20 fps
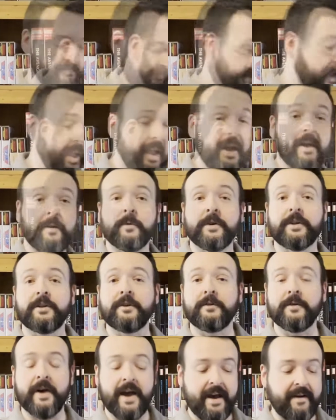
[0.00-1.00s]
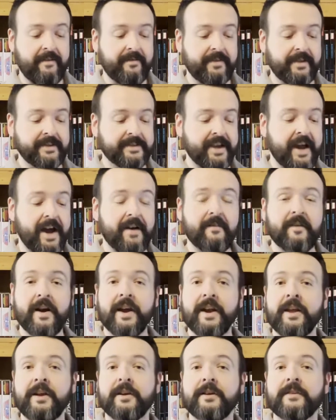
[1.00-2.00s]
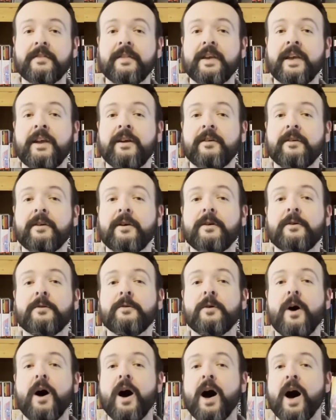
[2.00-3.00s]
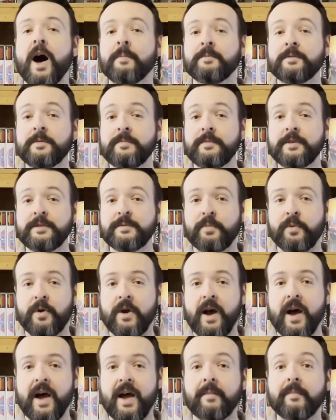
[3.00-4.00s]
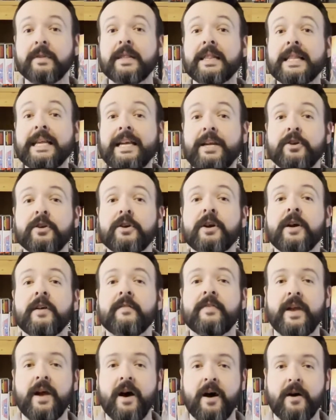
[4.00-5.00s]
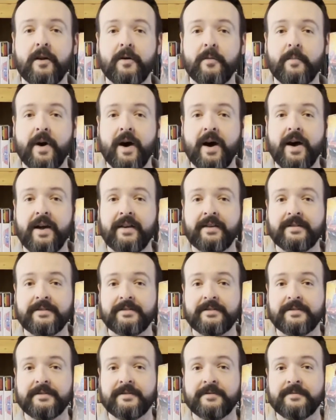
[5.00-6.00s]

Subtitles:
And we do have this guy right here, the hero, Optimus Prime, leader of the Autobots.